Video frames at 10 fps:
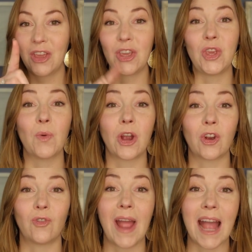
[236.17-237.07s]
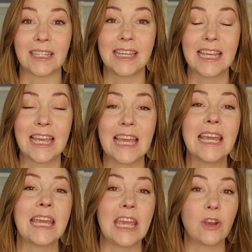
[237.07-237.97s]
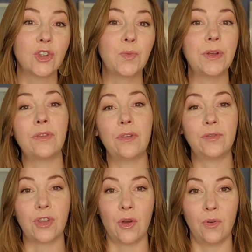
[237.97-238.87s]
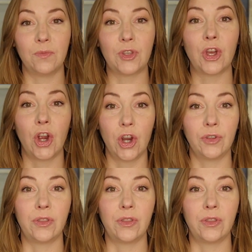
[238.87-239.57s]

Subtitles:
You are correct. Here's where those homes hurt the